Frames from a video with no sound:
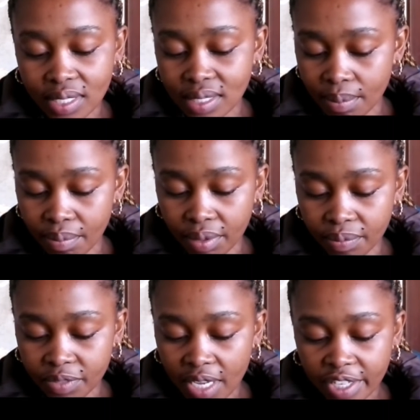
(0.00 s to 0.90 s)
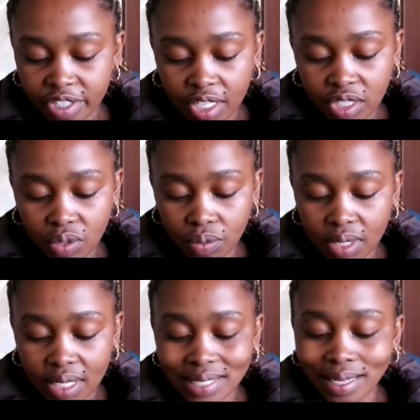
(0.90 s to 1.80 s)
is simple. Just do
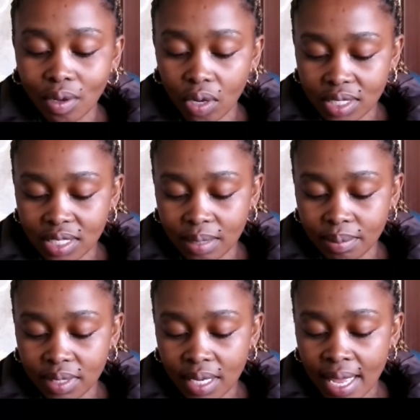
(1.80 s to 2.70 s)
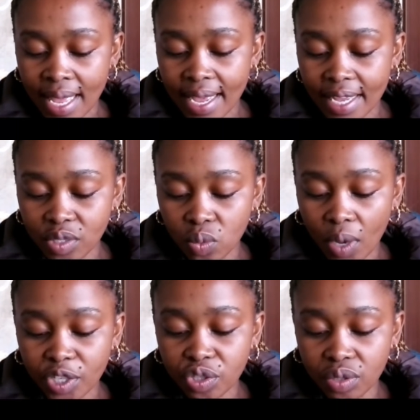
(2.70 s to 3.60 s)
it is a concept. It's
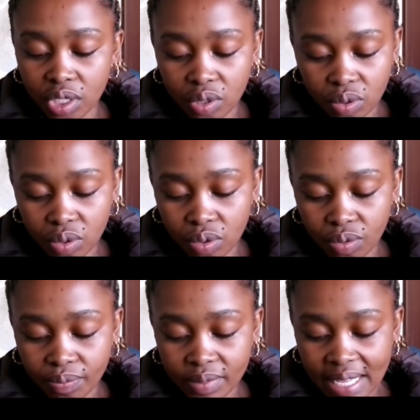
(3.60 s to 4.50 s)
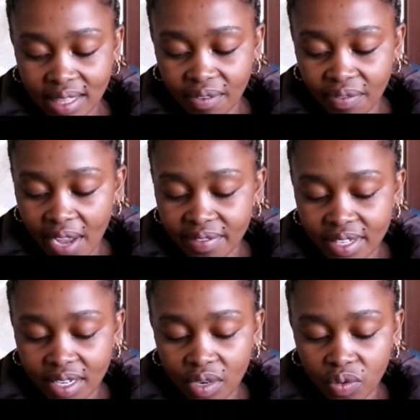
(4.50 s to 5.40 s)
what you need to do. The 5
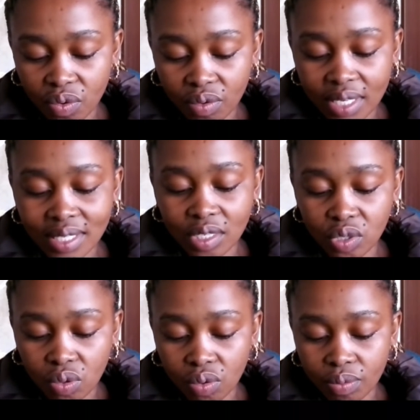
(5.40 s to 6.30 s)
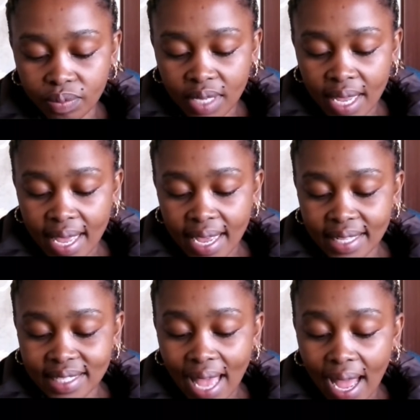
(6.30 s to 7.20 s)
second rule is a tool.
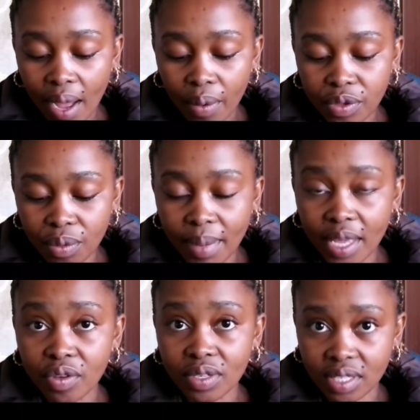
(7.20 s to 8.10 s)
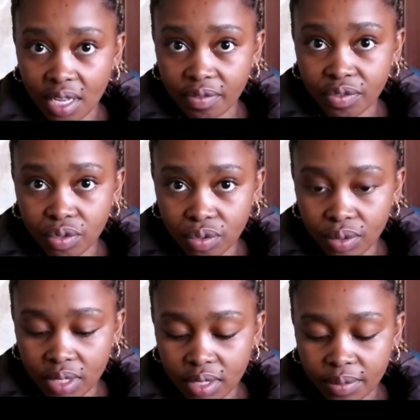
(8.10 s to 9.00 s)
It's how you make yourself to do
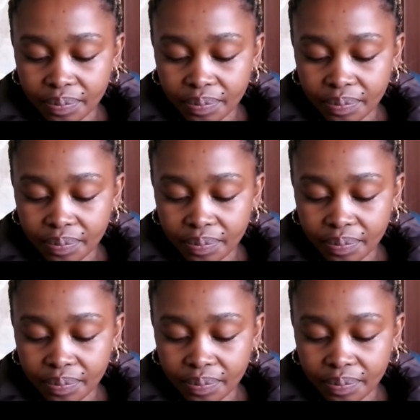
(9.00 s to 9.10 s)
it.